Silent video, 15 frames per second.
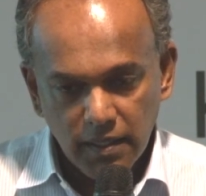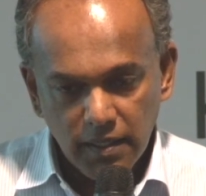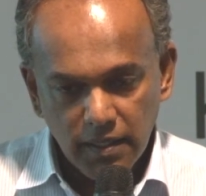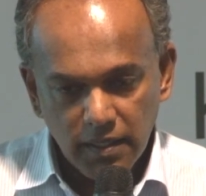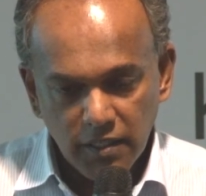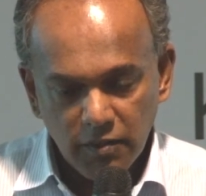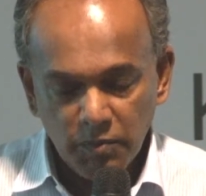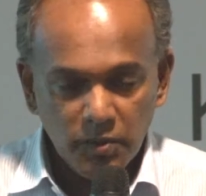
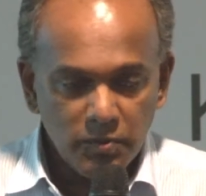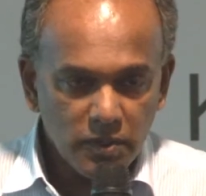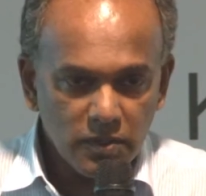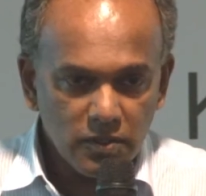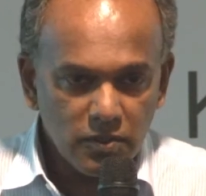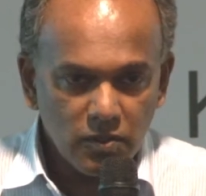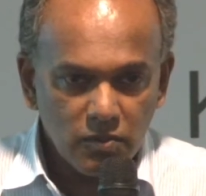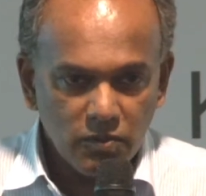Now, people
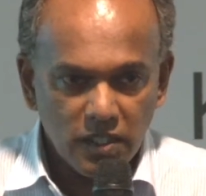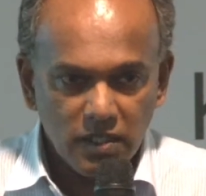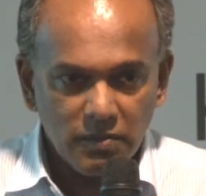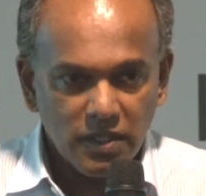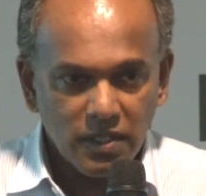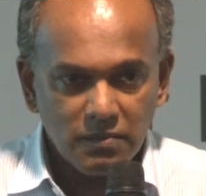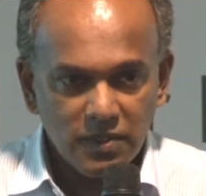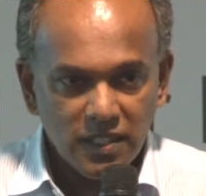don't want to
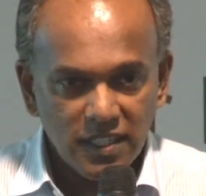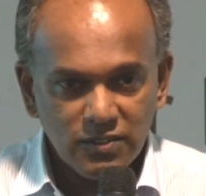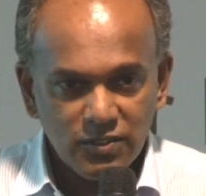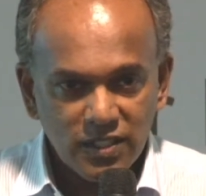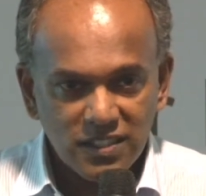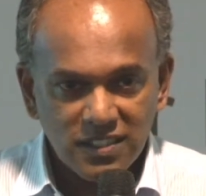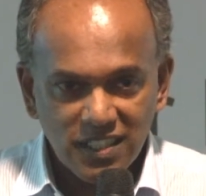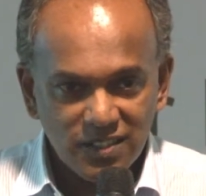become
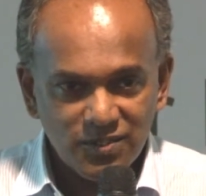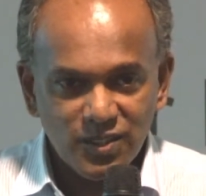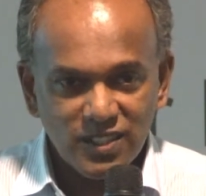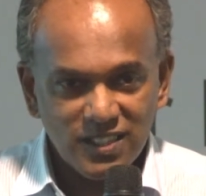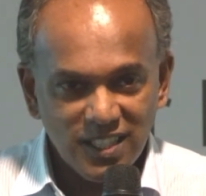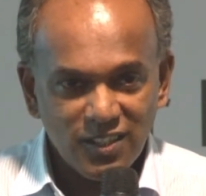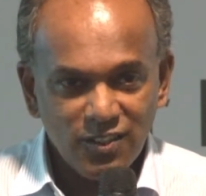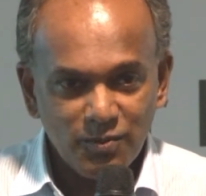graduates just for the
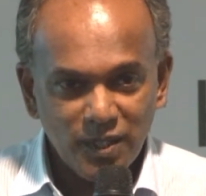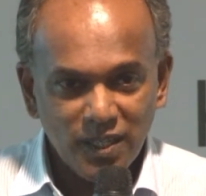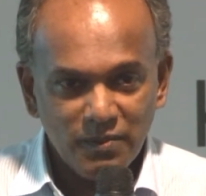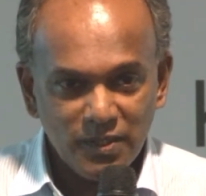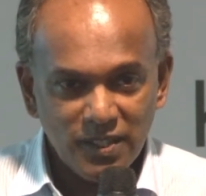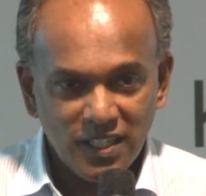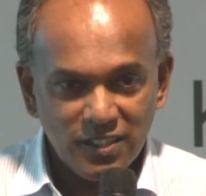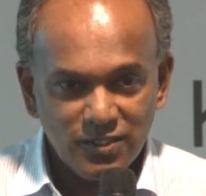sake of becoming
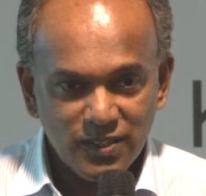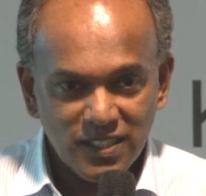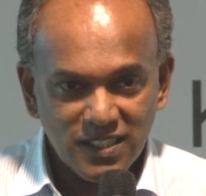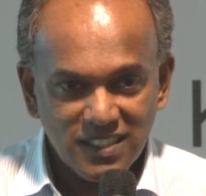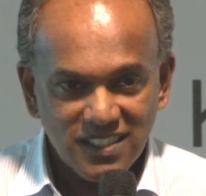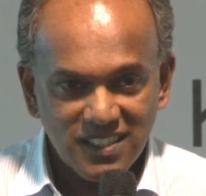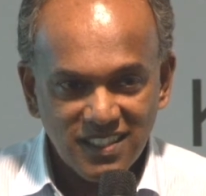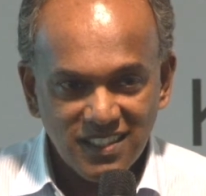
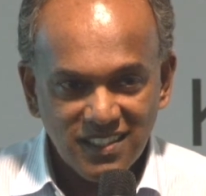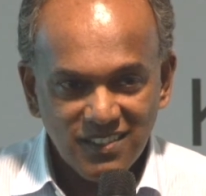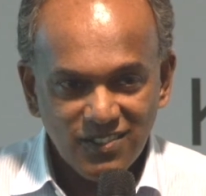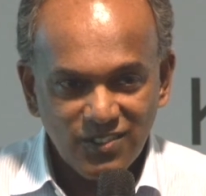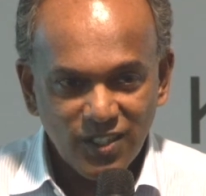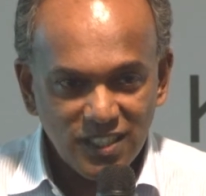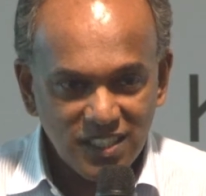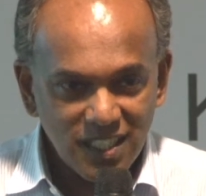graduates.
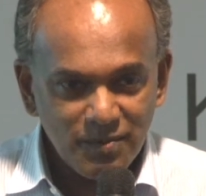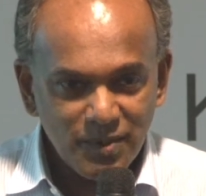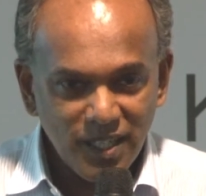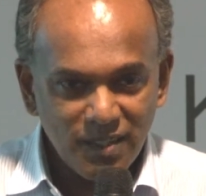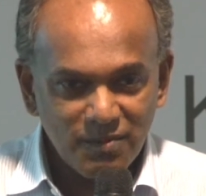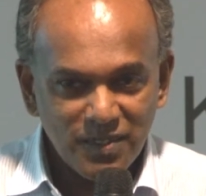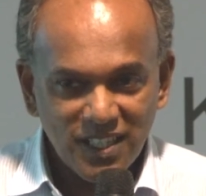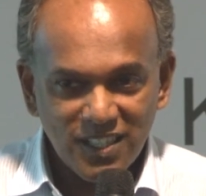Once they
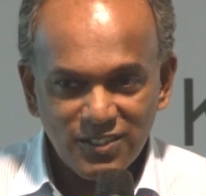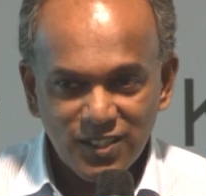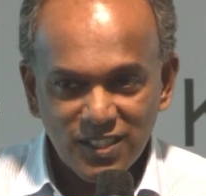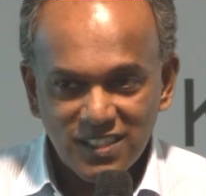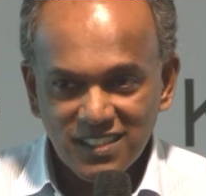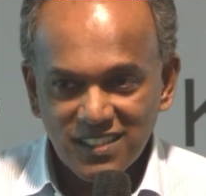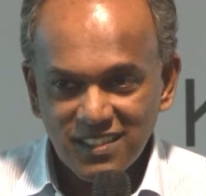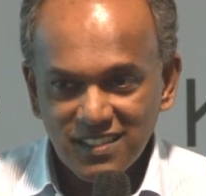become
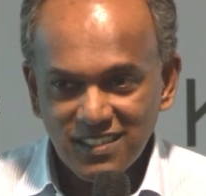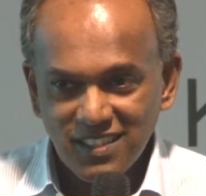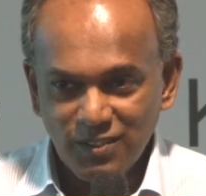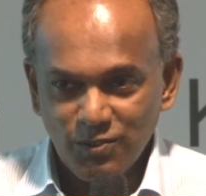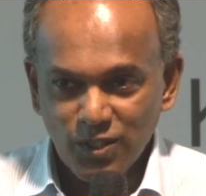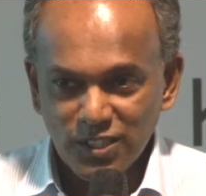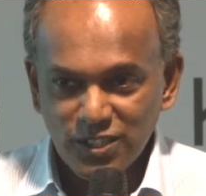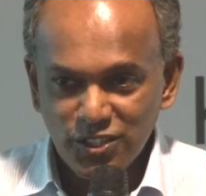graduates, they
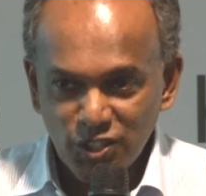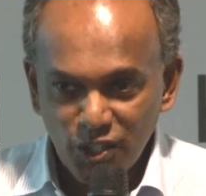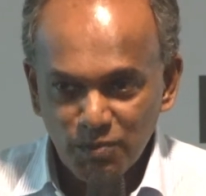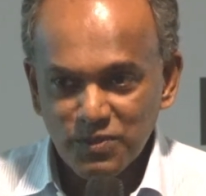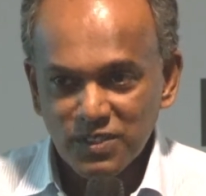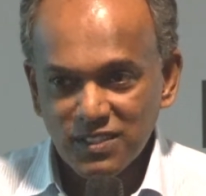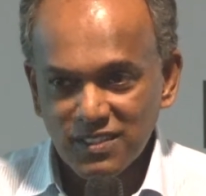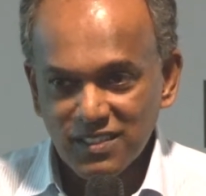want
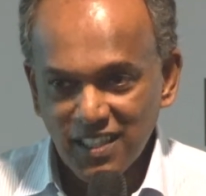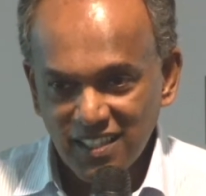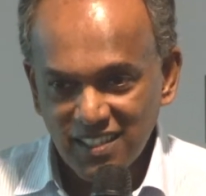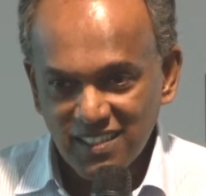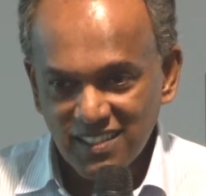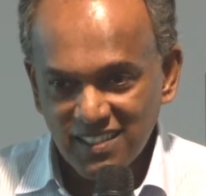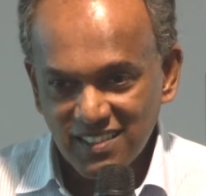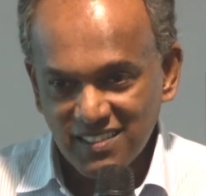jobs that
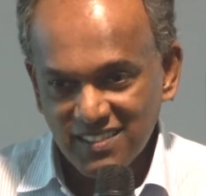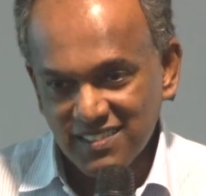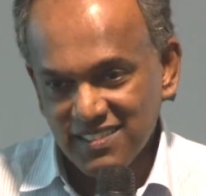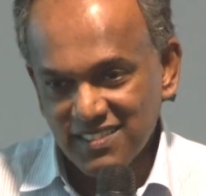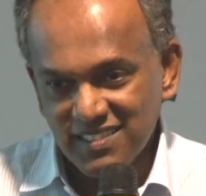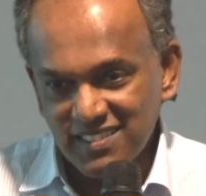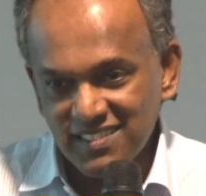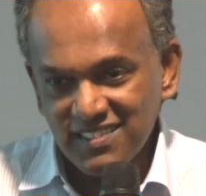
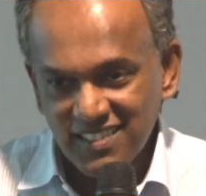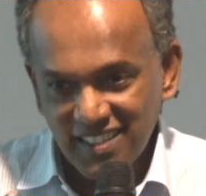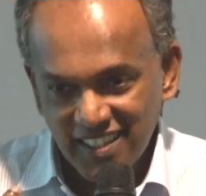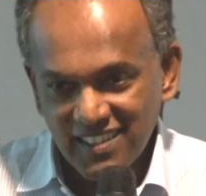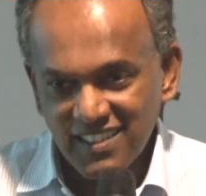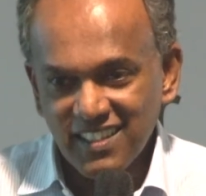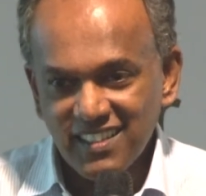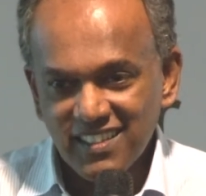they
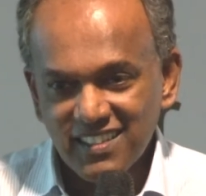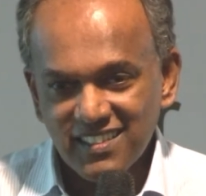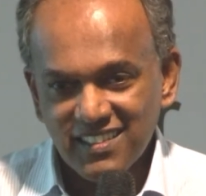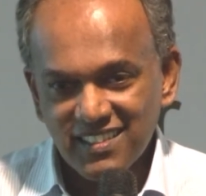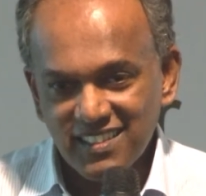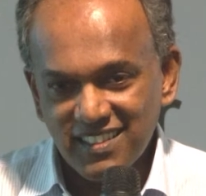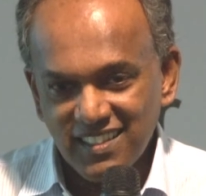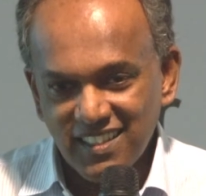think
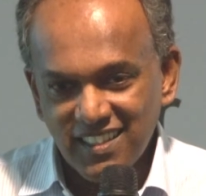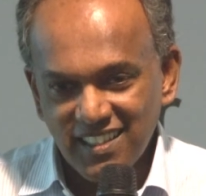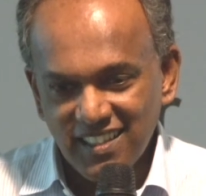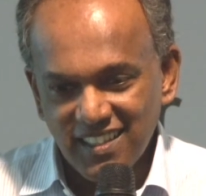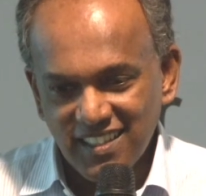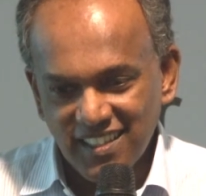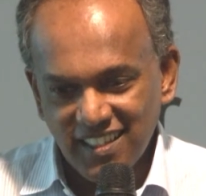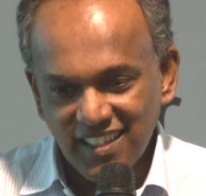
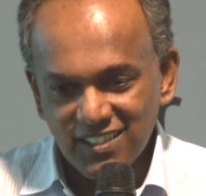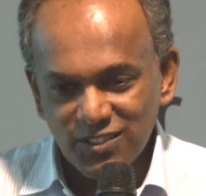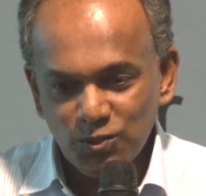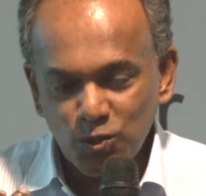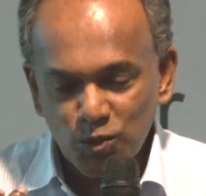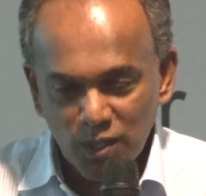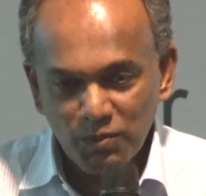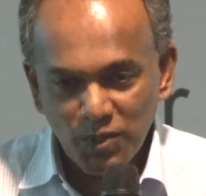are
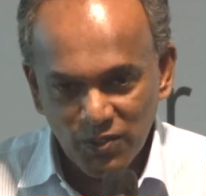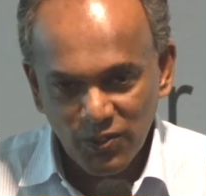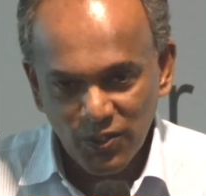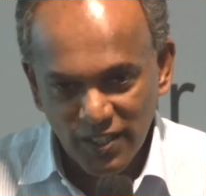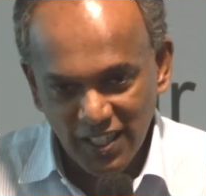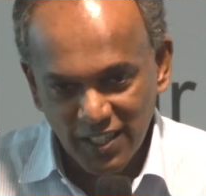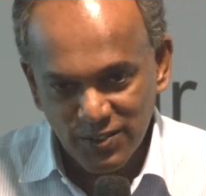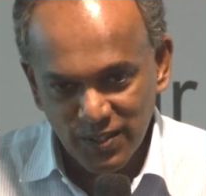suitable for
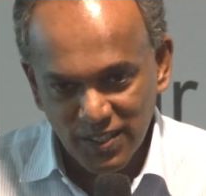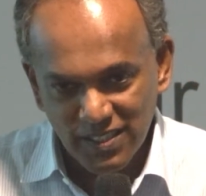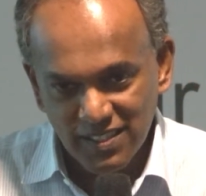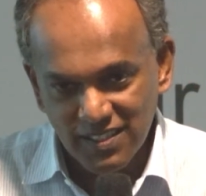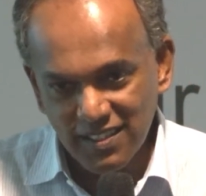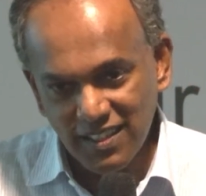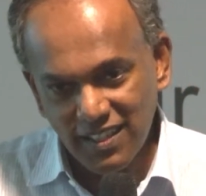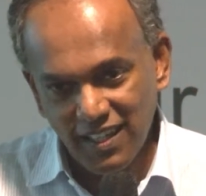graduates,
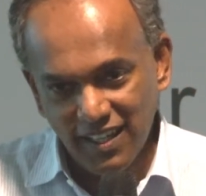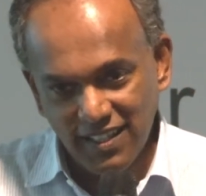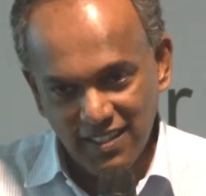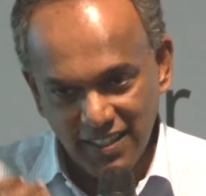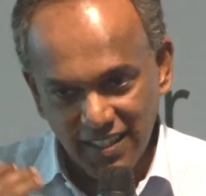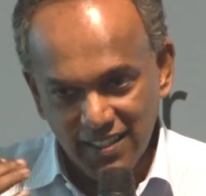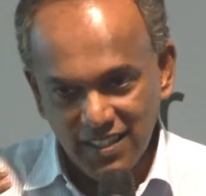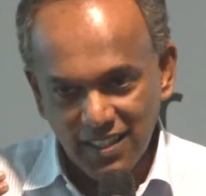and an
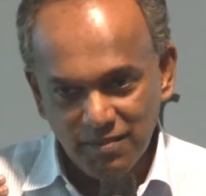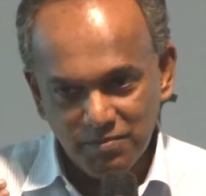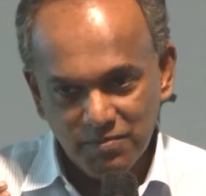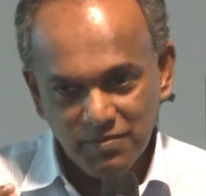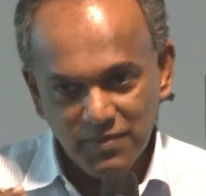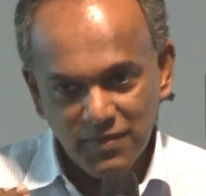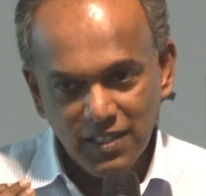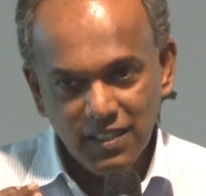income
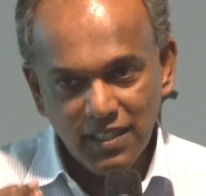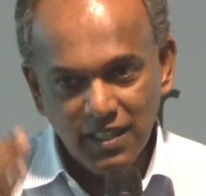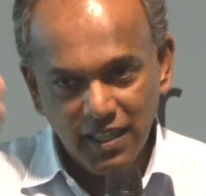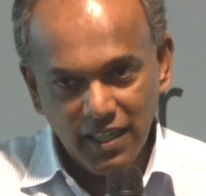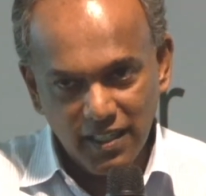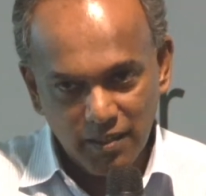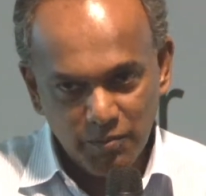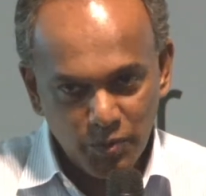
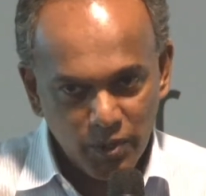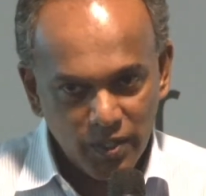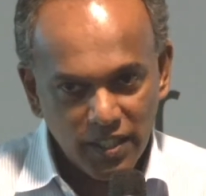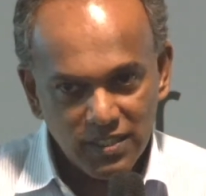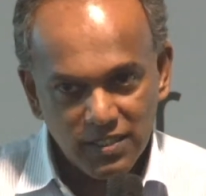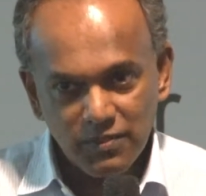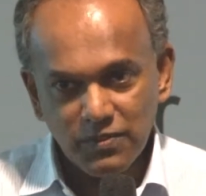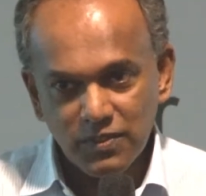and a
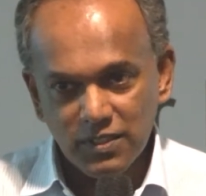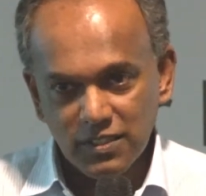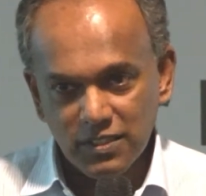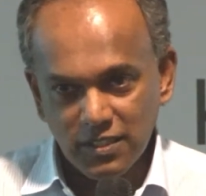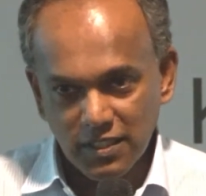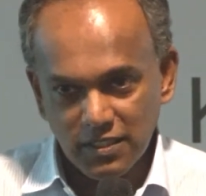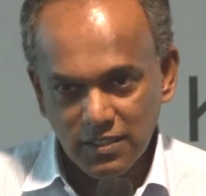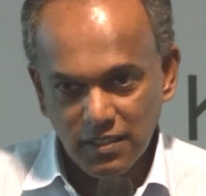progressive
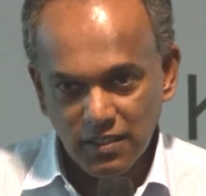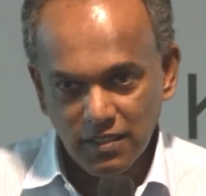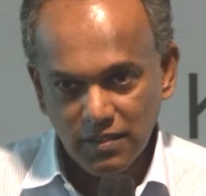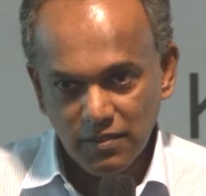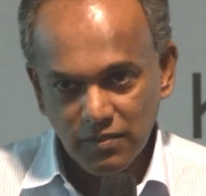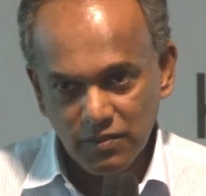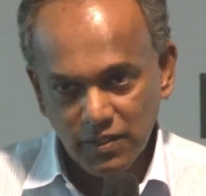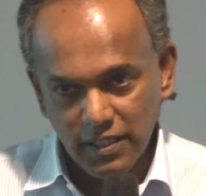structure
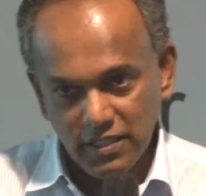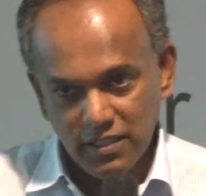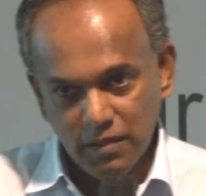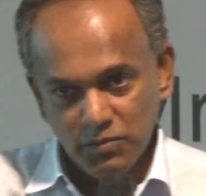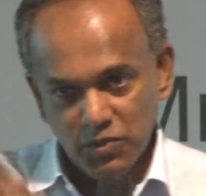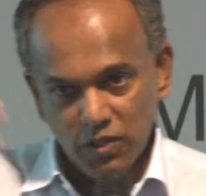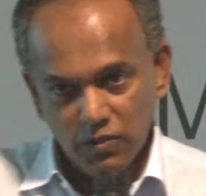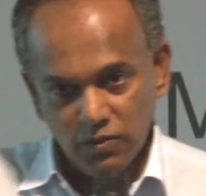in
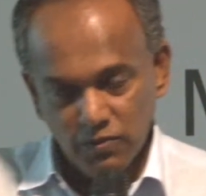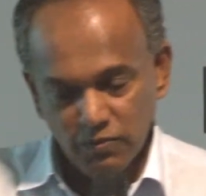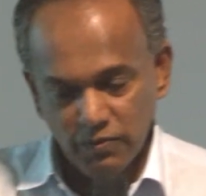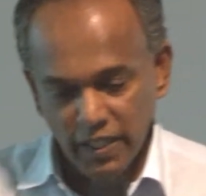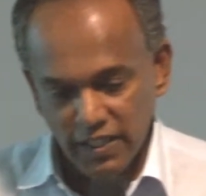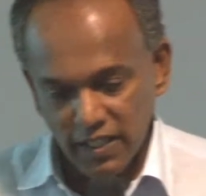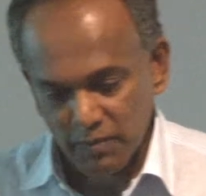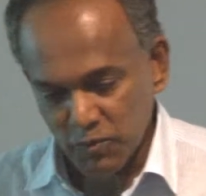terms of where
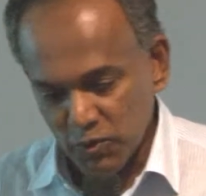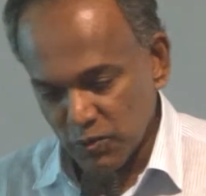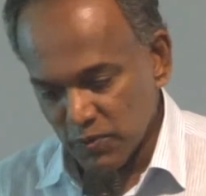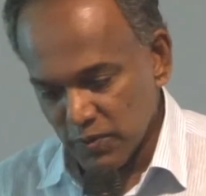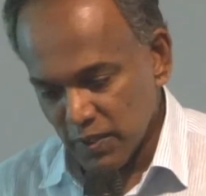they move.